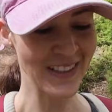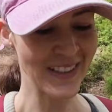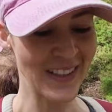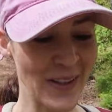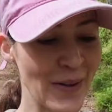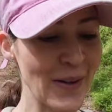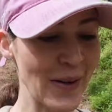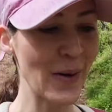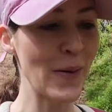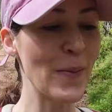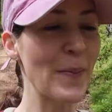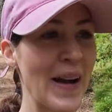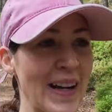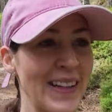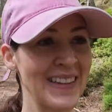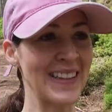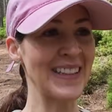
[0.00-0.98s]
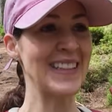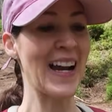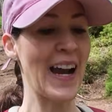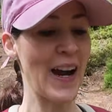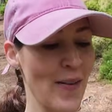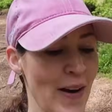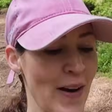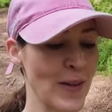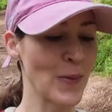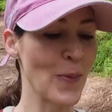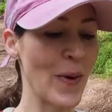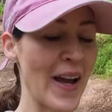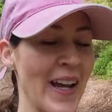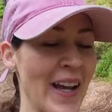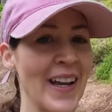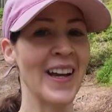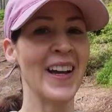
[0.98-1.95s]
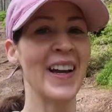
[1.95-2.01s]
So we're going back the direct
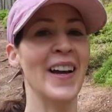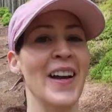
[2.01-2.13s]
way,